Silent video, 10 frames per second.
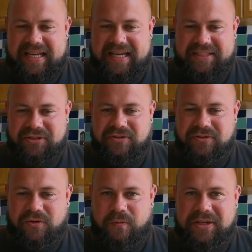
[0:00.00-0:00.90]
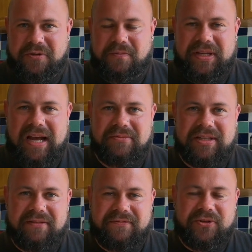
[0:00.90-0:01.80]
It doesn't always come down to
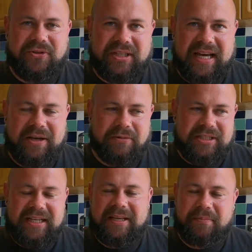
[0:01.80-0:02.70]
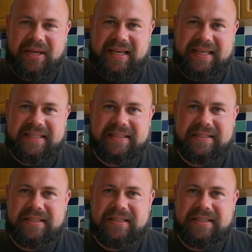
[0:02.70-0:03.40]
that 4K or 1080p.